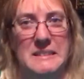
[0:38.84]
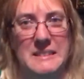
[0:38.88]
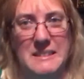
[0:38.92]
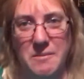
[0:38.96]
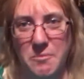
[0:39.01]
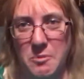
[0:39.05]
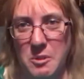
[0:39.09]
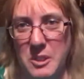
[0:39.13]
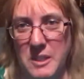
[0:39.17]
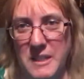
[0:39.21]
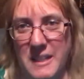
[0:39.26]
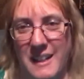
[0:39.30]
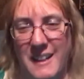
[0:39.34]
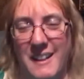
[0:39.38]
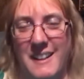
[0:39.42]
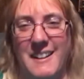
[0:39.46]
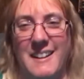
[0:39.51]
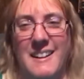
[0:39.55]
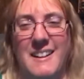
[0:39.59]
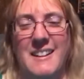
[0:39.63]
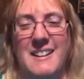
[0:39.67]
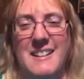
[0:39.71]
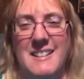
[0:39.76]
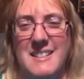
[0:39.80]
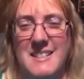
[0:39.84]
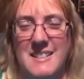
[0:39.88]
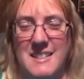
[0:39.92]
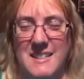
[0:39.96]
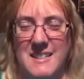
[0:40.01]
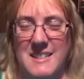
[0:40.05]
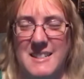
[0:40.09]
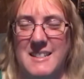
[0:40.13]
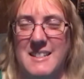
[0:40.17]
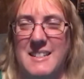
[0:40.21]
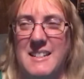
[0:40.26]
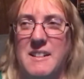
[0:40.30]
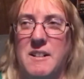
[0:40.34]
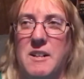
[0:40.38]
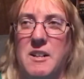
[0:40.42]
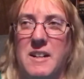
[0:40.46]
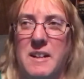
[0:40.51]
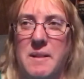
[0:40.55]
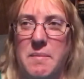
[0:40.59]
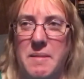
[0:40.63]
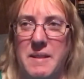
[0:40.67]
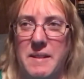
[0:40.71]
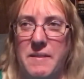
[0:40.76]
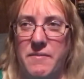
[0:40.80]
we're done and it's just going
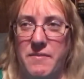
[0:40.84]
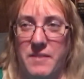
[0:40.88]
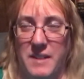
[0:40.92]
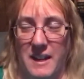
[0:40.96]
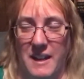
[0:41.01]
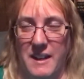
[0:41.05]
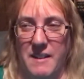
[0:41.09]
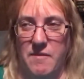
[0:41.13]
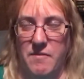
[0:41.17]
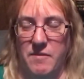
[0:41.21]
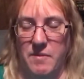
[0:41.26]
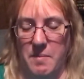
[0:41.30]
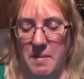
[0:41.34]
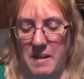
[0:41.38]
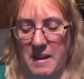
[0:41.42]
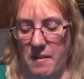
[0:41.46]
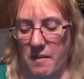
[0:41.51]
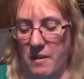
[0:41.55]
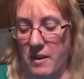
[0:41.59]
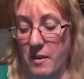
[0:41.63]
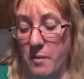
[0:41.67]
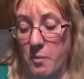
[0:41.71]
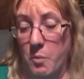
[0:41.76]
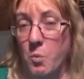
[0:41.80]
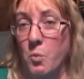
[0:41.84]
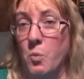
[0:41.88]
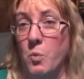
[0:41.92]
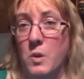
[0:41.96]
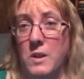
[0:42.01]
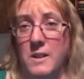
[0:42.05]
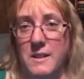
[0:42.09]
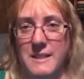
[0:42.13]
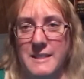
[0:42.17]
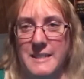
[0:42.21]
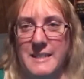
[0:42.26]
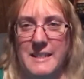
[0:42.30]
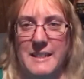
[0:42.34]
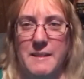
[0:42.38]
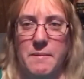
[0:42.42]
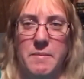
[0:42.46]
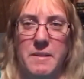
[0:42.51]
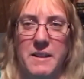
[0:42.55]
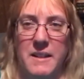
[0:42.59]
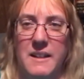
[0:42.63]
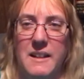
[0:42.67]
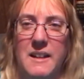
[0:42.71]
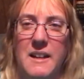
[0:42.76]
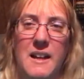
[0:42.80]
to be fine from now on. We'll see.
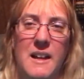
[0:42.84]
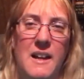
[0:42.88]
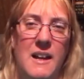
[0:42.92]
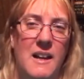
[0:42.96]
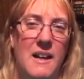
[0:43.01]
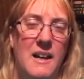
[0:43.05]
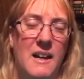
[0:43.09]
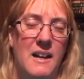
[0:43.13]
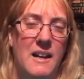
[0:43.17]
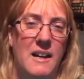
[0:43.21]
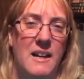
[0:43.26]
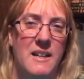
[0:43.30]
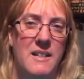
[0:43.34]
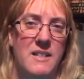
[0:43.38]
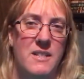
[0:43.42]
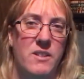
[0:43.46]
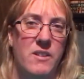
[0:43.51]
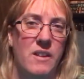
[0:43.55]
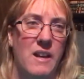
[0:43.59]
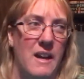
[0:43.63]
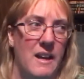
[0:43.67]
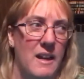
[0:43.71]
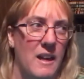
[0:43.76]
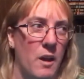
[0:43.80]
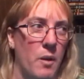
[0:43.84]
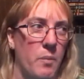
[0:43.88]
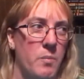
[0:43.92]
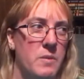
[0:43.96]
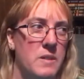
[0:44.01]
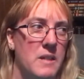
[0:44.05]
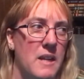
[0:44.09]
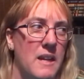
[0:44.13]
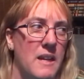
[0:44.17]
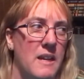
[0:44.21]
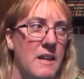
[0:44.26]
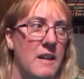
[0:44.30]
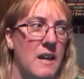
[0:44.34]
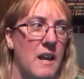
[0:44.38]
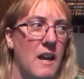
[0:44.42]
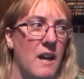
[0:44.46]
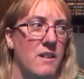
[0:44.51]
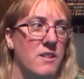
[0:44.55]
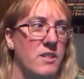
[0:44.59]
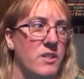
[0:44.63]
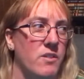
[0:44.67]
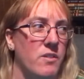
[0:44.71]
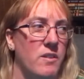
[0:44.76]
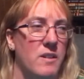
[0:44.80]
But, so that helped. And it
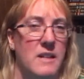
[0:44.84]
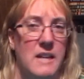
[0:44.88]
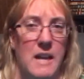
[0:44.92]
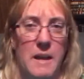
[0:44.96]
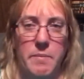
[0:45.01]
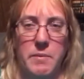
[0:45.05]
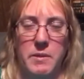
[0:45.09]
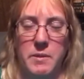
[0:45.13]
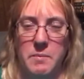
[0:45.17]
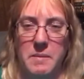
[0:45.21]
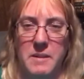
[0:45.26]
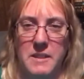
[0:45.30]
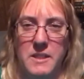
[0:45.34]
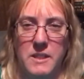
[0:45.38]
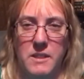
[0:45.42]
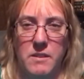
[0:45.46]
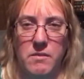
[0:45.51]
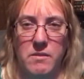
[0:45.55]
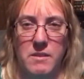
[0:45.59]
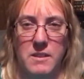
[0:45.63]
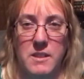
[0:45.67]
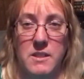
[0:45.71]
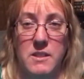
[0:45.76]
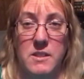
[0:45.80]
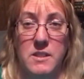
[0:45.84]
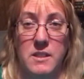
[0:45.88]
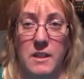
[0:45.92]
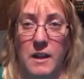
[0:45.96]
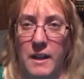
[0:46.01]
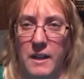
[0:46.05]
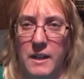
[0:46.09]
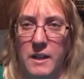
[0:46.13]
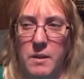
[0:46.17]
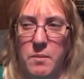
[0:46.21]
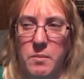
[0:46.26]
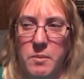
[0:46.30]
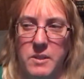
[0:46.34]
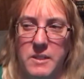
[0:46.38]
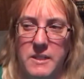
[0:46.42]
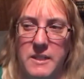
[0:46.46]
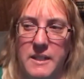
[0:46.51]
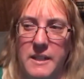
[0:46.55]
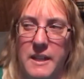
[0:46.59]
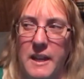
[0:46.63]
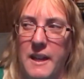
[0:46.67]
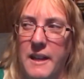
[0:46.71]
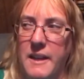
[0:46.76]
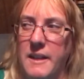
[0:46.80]
also enabled me to listen to audiobooks
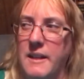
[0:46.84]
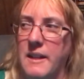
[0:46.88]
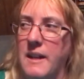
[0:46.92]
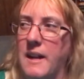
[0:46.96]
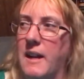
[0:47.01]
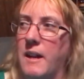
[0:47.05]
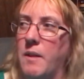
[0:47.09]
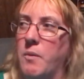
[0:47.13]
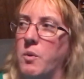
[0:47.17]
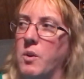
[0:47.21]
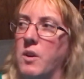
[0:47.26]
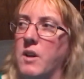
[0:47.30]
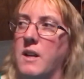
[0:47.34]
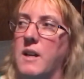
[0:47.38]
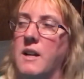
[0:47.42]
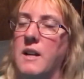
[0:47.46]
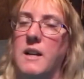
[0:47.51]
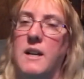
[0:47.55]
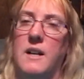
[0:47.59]
again at work.